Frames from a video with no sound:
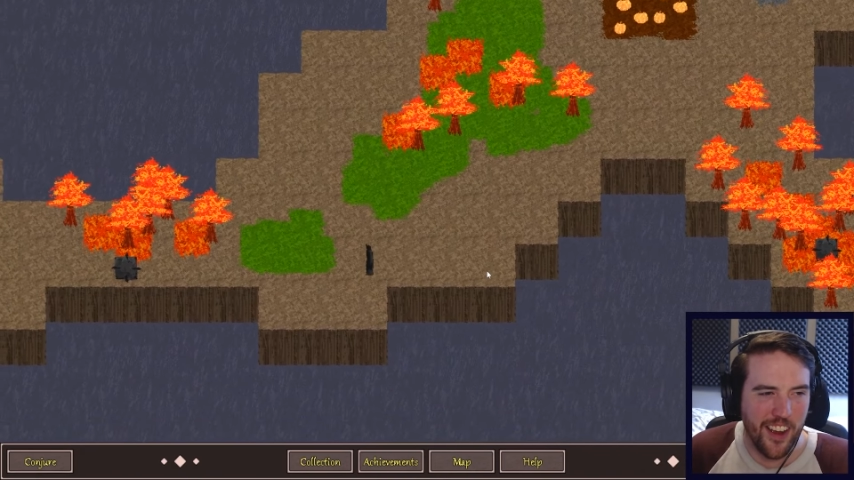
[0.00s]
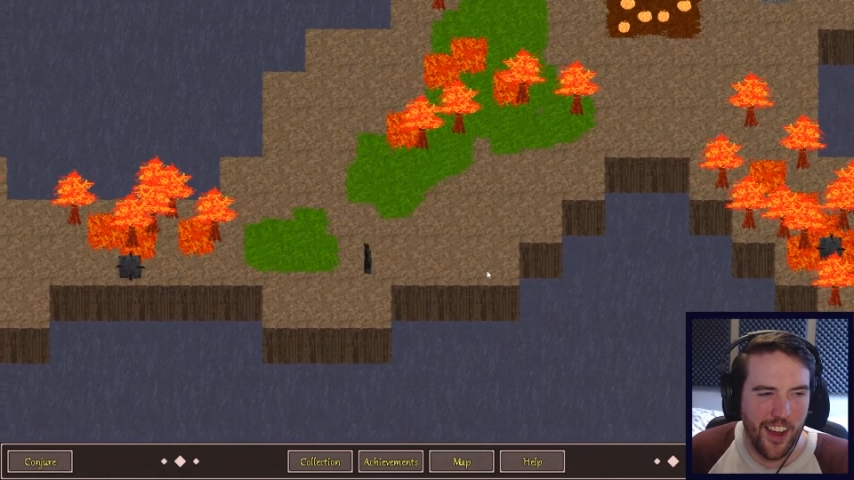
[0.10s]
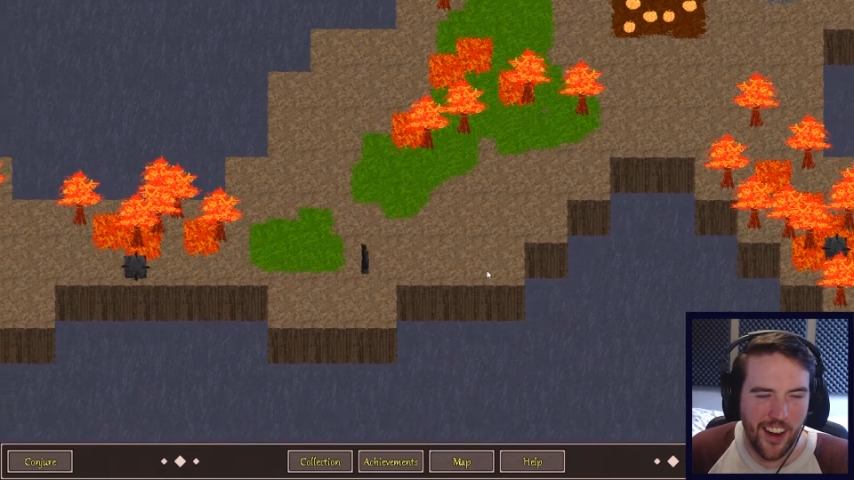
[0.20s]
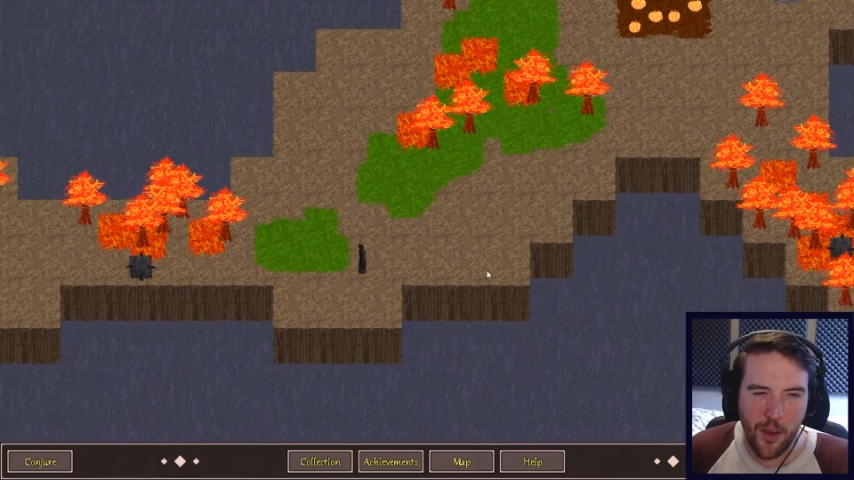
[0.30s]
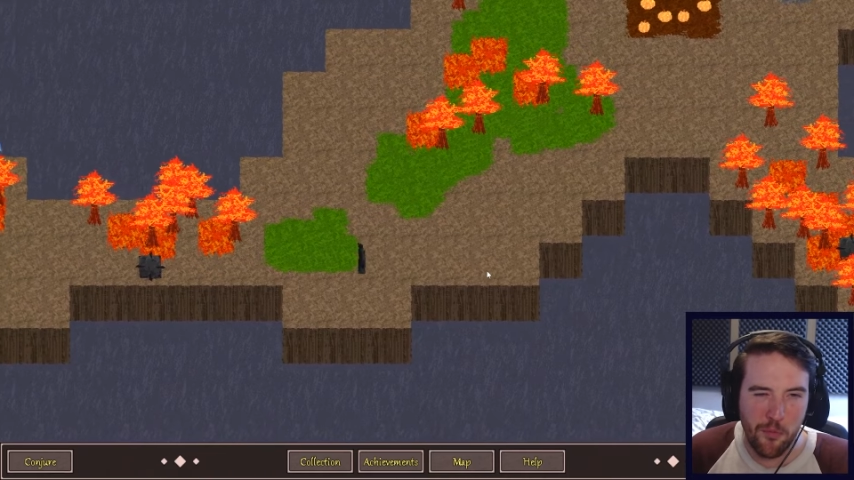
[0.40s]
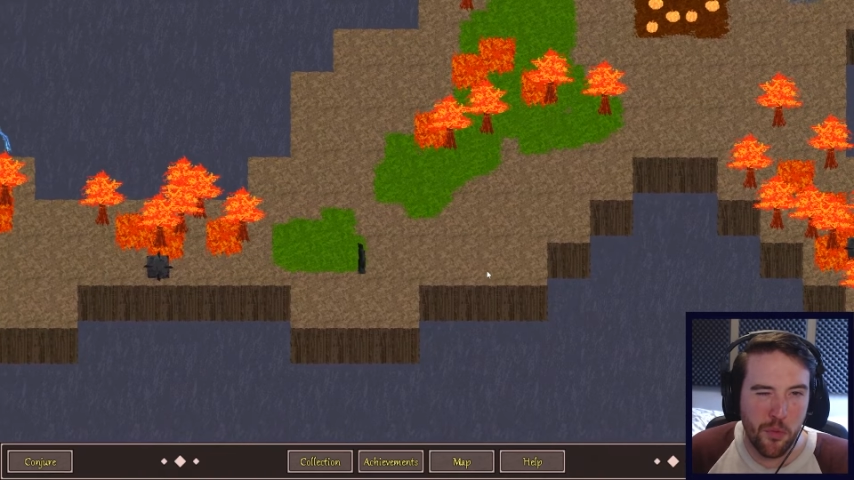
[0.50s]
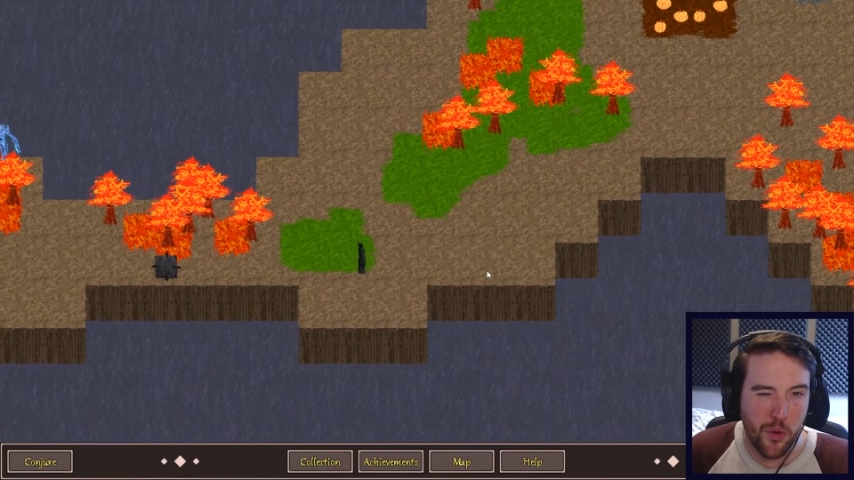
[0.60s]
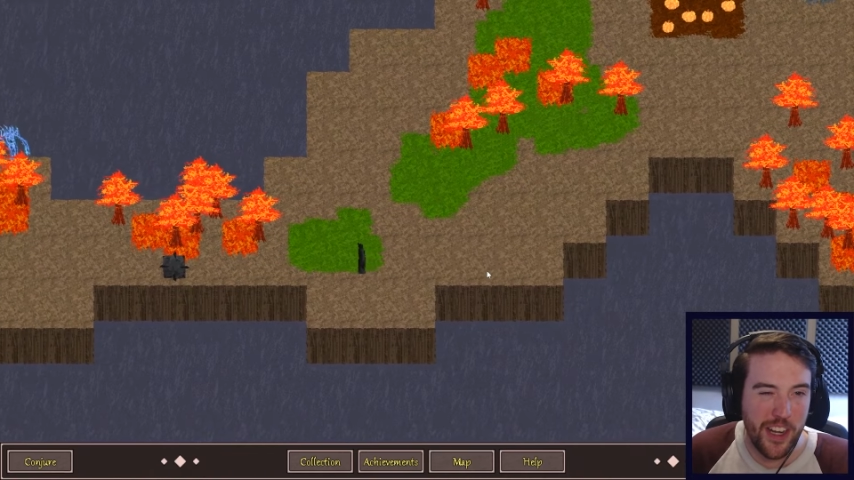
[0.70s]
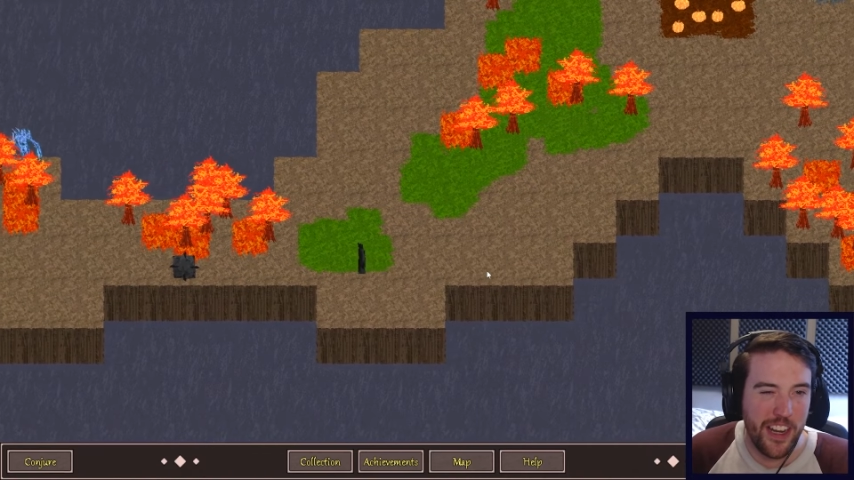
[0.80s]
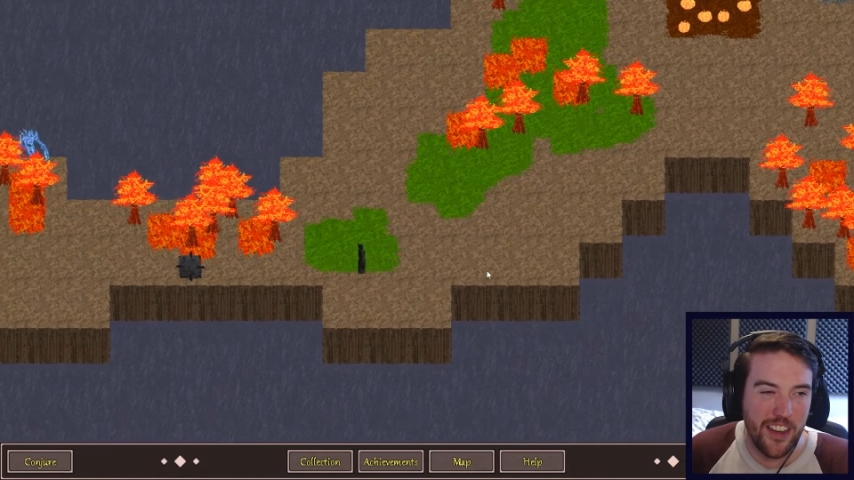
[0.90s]
and I'm
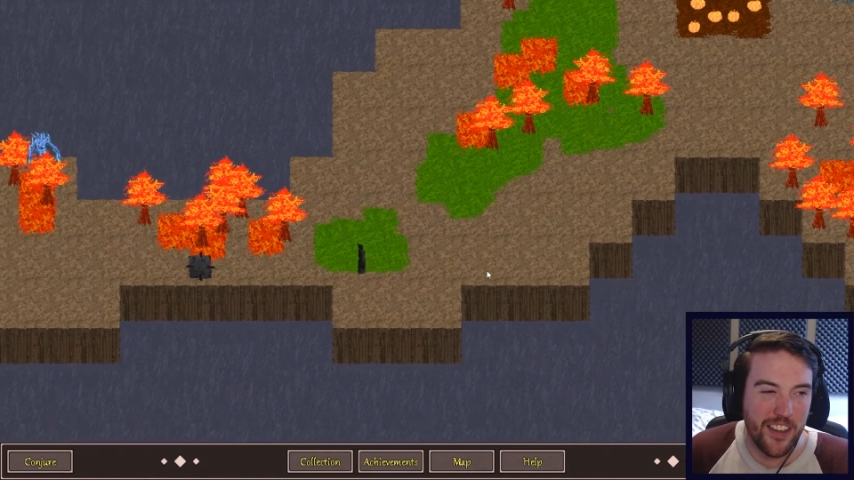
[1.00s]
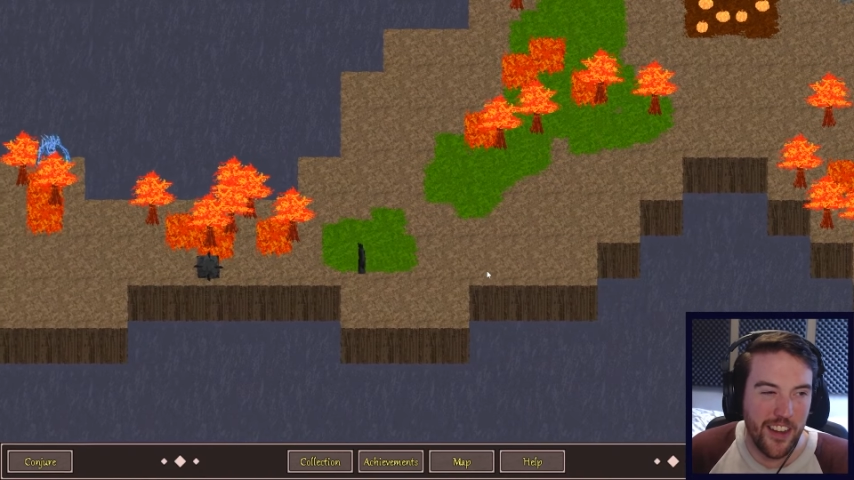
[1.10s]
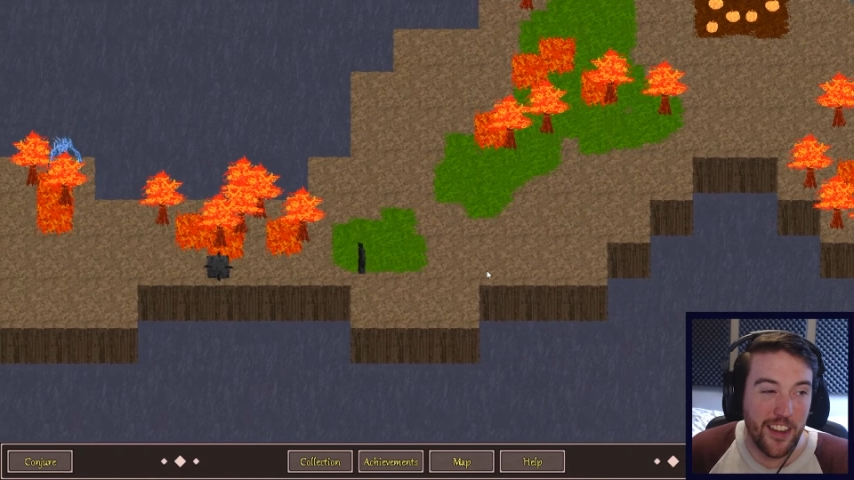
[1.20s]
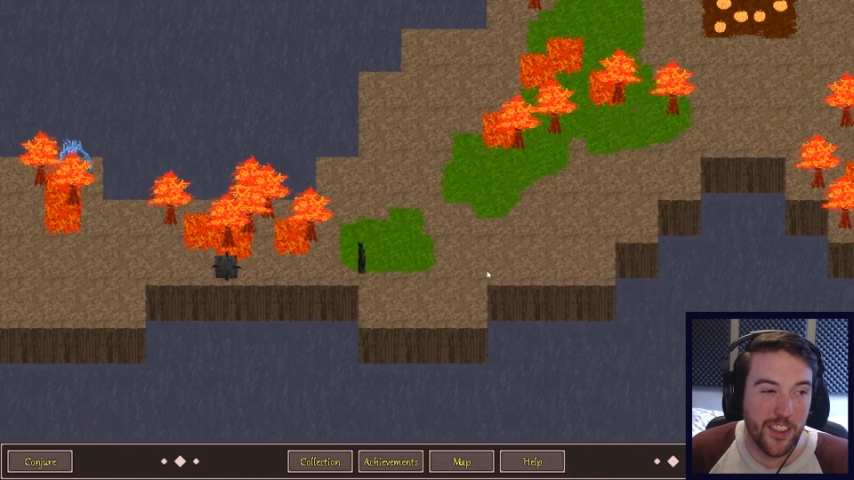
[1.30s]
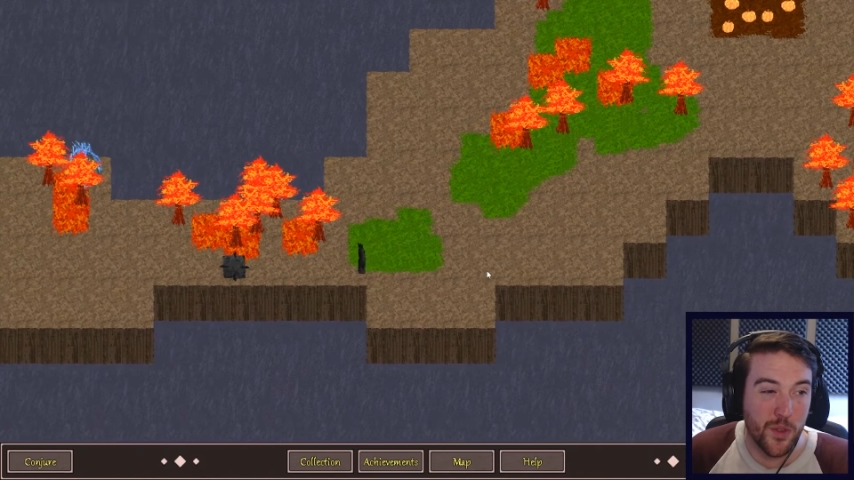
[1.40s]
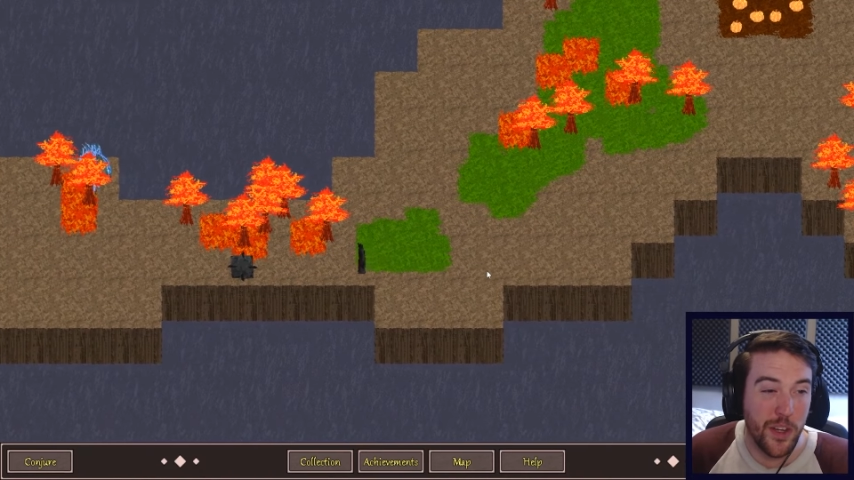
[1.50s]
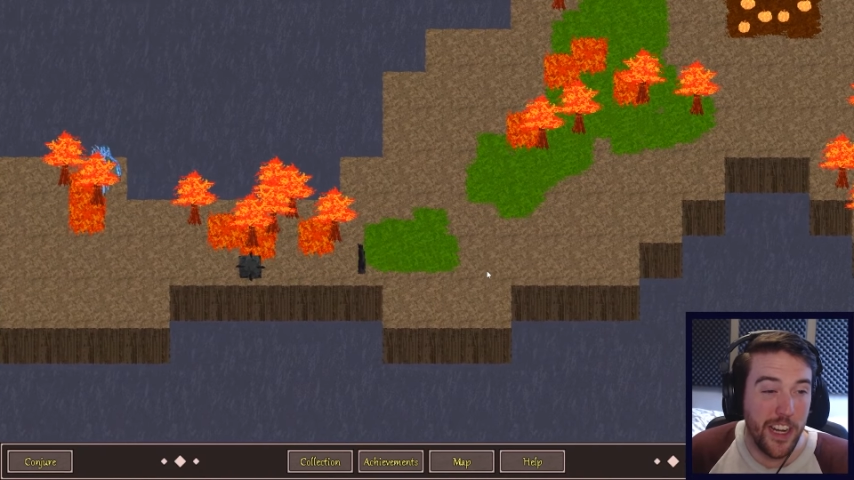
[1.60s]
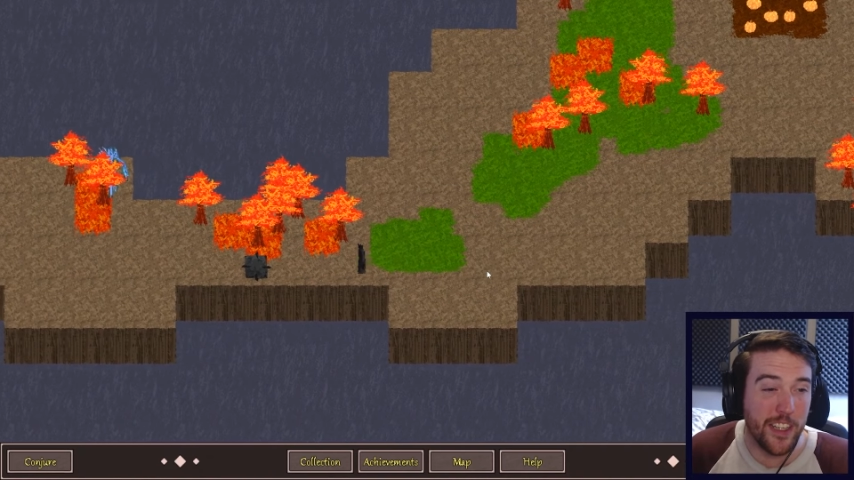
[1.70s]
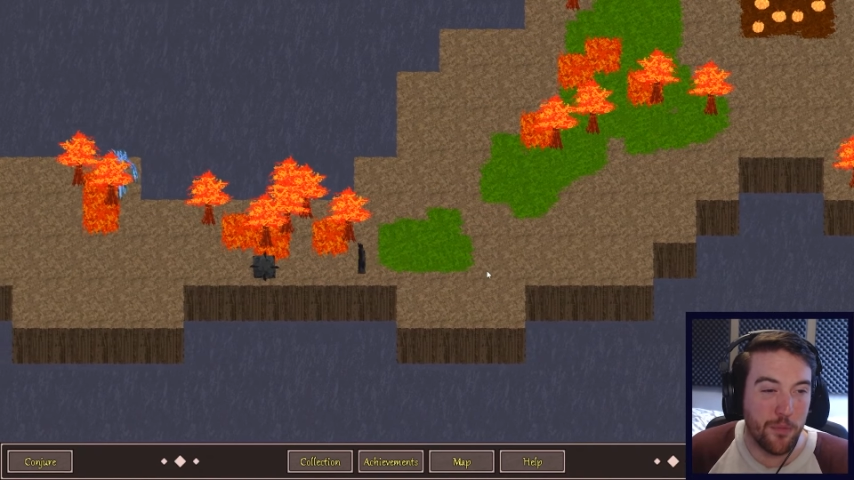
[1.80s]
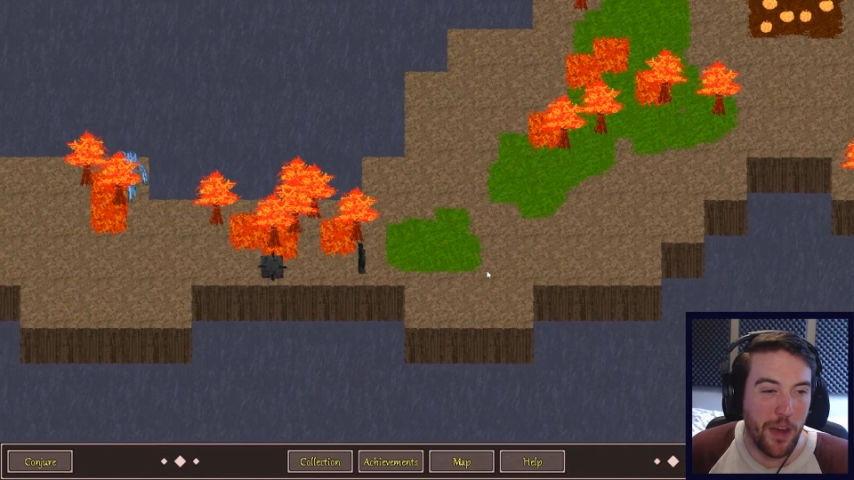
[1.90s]
pretty intrigued